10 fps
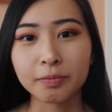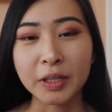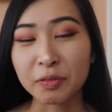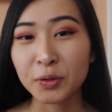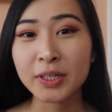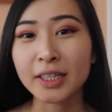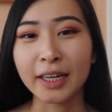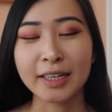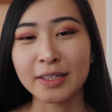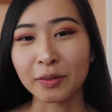Now, of course,
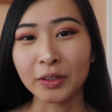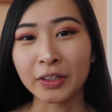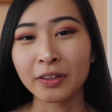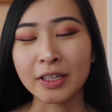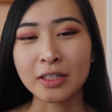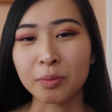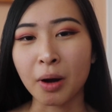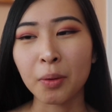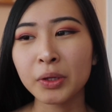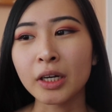like I said earlier, these are
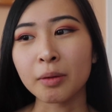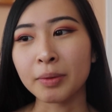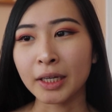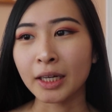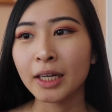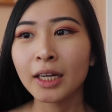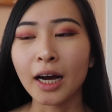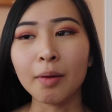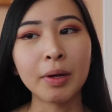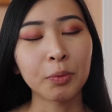probably going to be
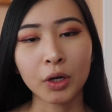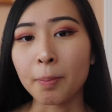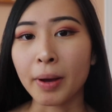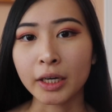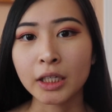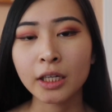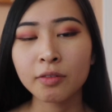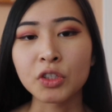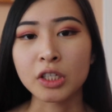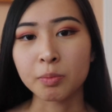a bit more
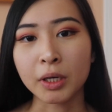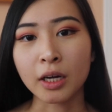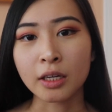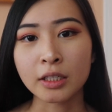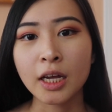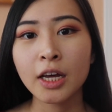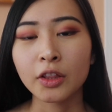competitive just because